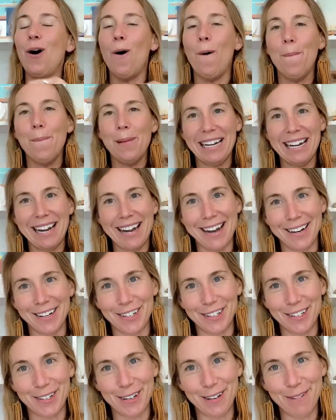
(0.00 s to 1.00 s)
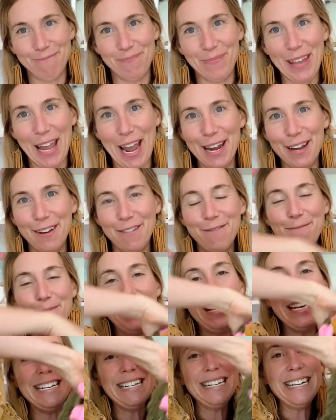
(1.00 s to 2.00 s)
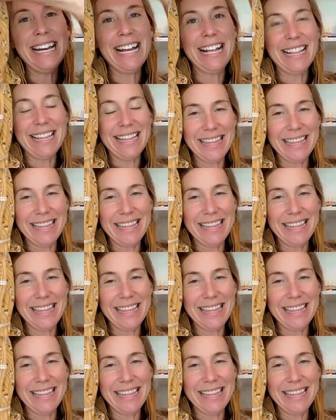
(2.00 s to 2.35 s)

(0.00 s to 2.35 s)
oh my gosh, I have been